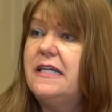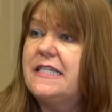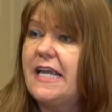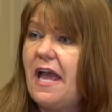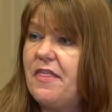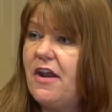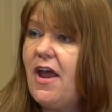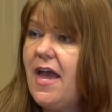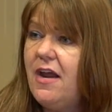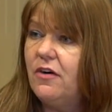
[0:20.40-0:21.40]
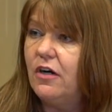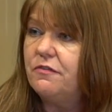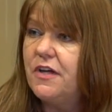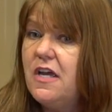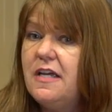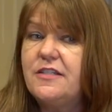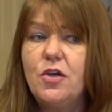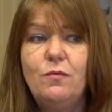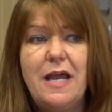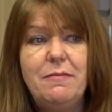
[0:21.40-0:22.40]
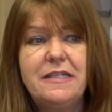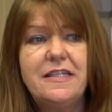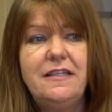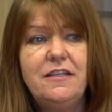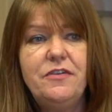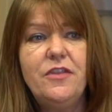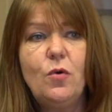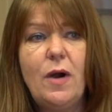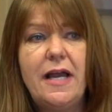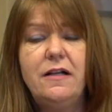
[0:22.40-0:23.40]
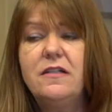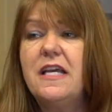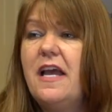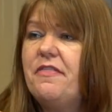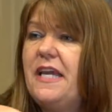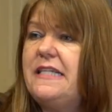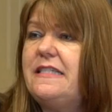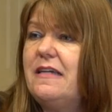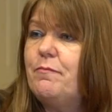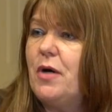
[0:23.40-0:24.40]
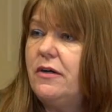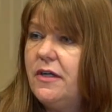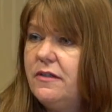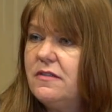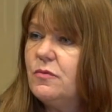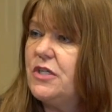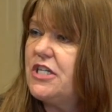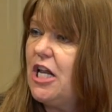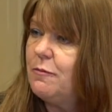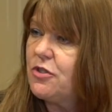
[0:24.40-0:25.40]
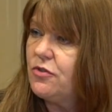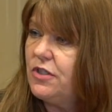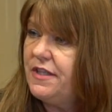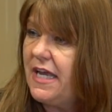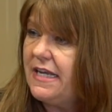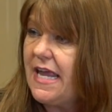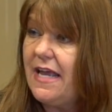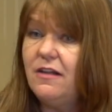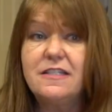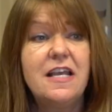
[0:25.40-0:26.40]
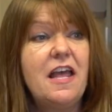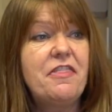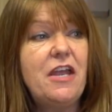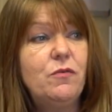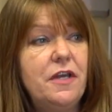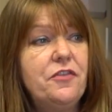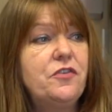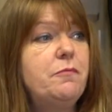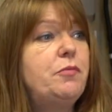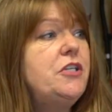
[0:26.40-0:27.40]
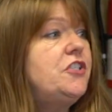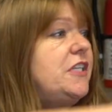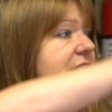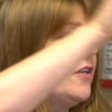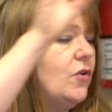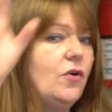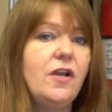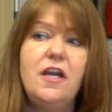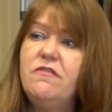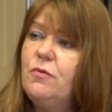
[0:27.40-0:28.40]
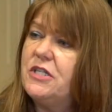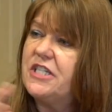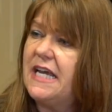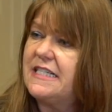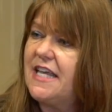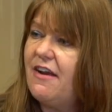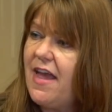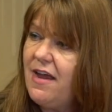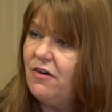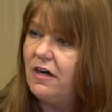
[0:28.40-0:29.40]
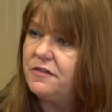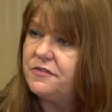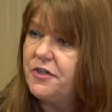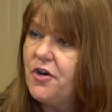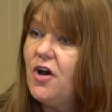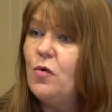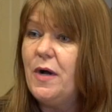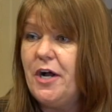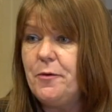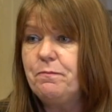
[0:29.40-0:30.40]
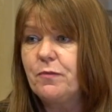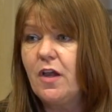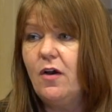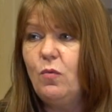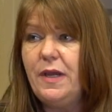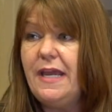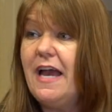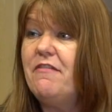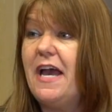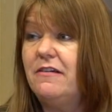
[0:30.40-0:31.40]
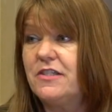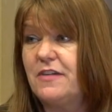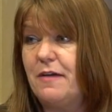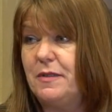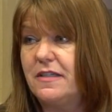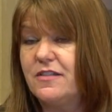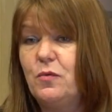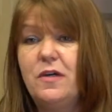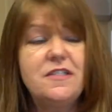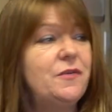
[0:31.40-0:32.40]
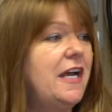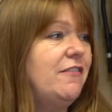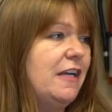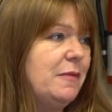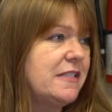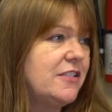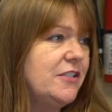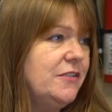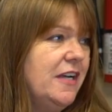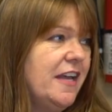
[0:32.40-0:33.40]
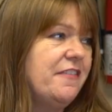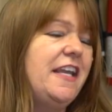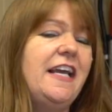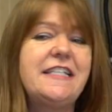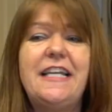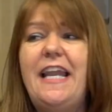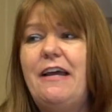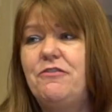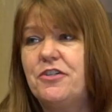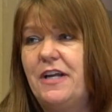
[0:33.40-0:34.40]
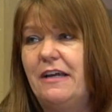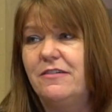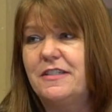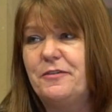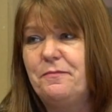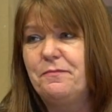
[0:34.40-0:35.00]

to get their hair off. So rabbits that live in the wild, they dig burrows, which helps shorten their nails. They run through bushes and all over, which gets their hair off. Well, we have house rabbits, so what do our rabbits do? They like to lounge around.